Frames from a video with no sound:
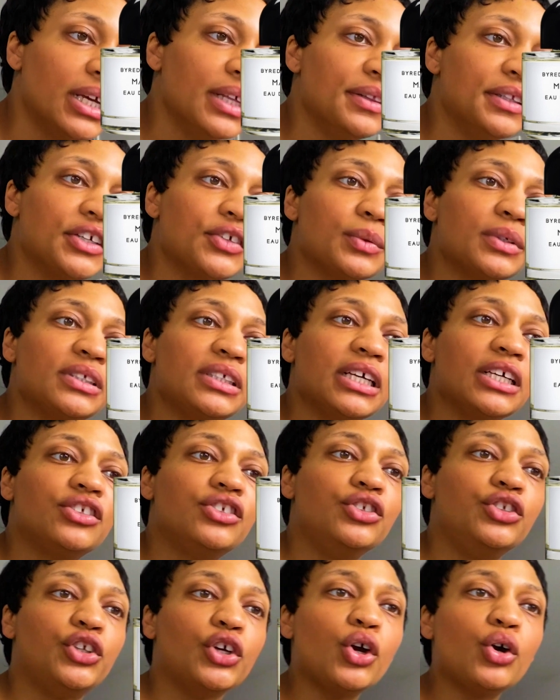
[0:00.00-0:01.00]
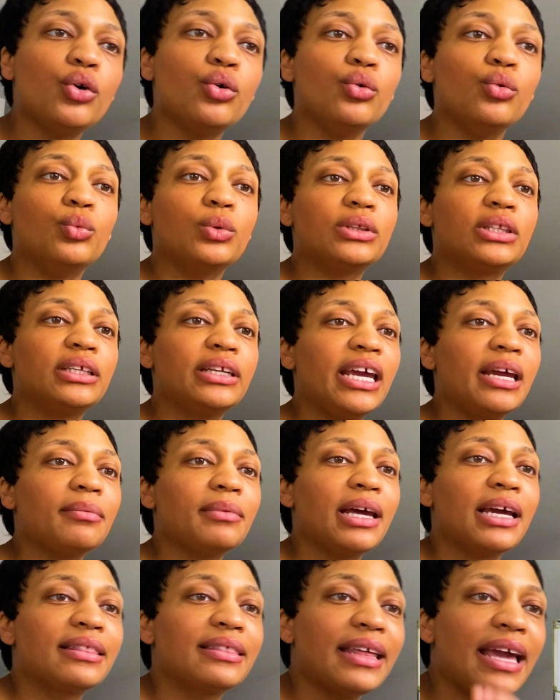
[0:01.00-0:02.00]
This one says, dude, with a name
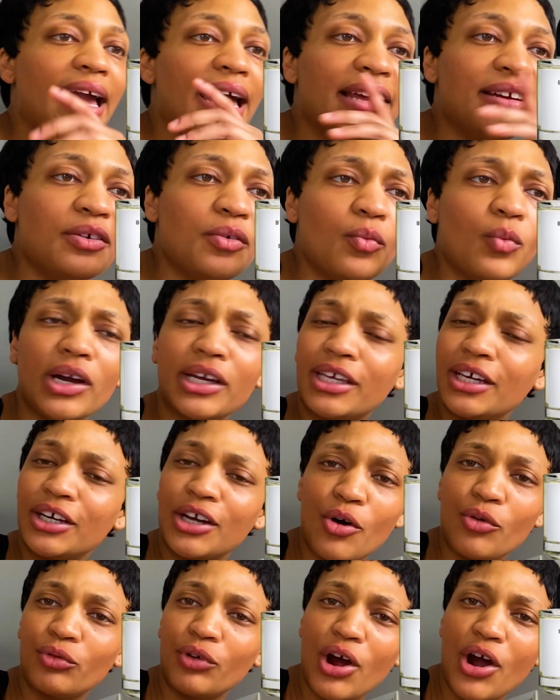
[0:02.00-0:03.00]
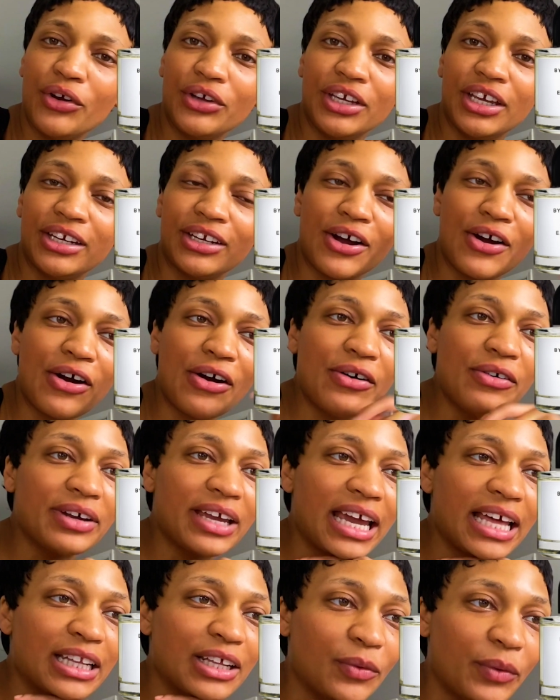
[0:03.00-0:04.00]
like that, what could go wrong, you know?
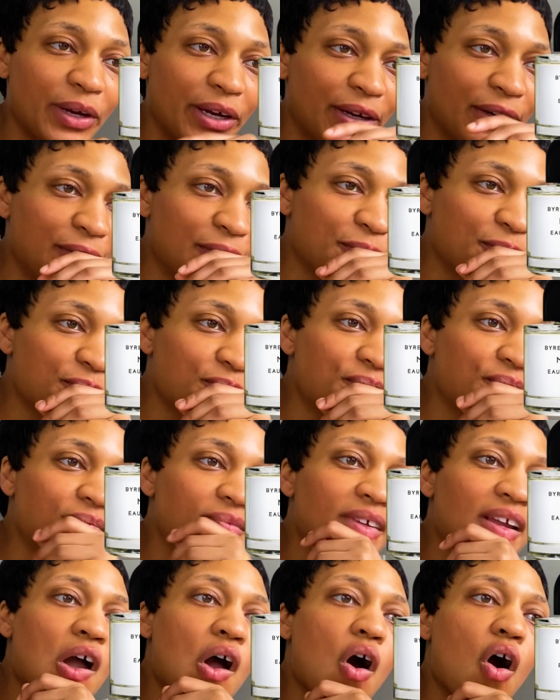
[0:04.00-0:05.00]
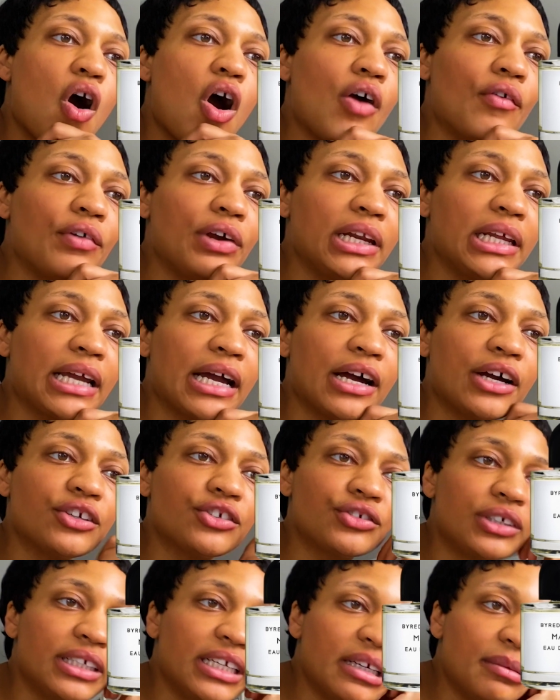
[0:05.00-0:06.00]
LOL. Already
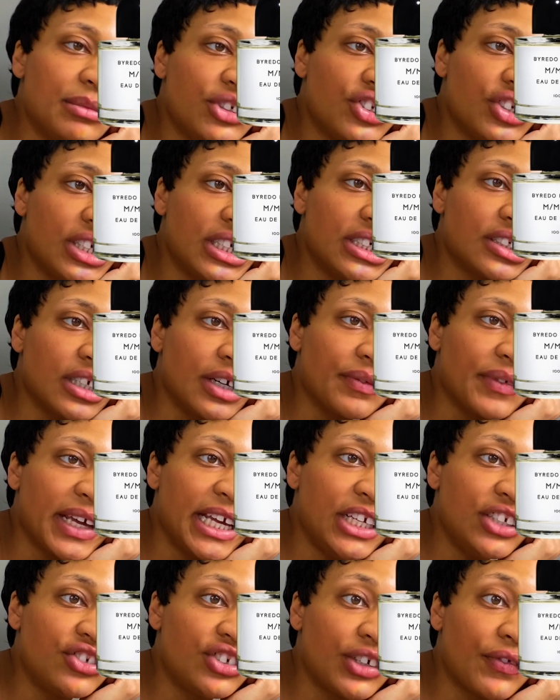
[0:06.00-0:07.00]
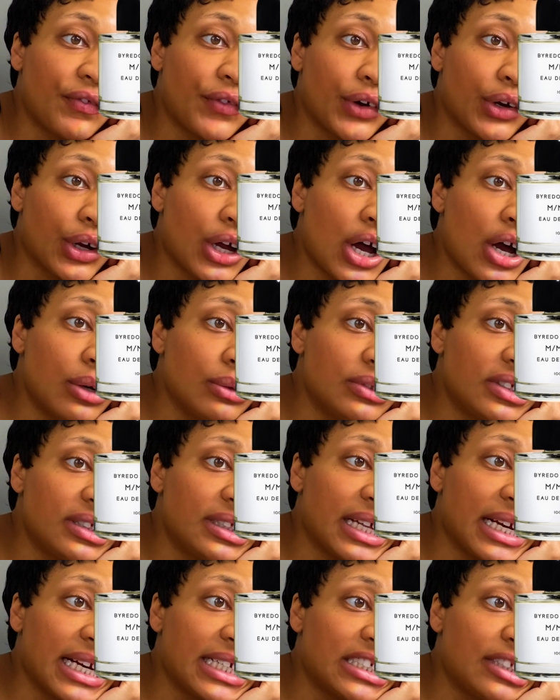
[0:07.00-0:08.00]
conjuring images of ancient fur coats
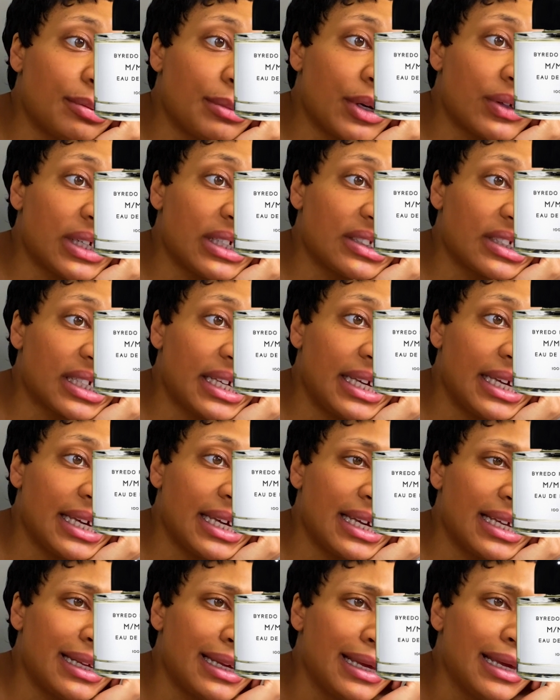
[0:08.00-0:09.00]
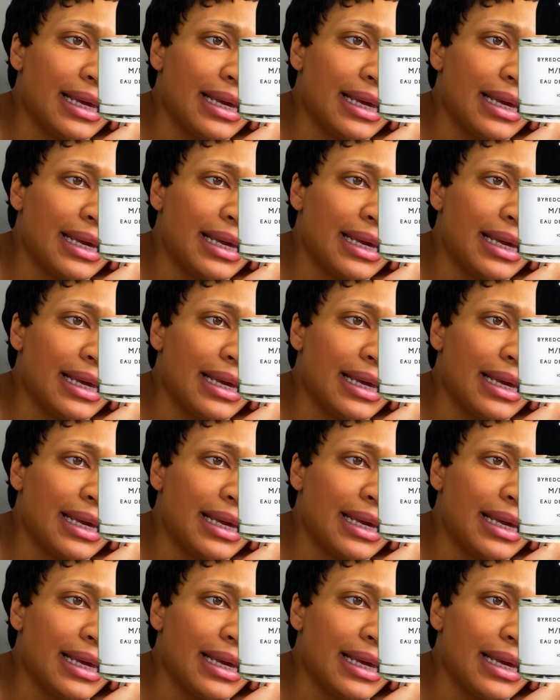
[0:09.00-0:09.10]
that I smelled as a kid,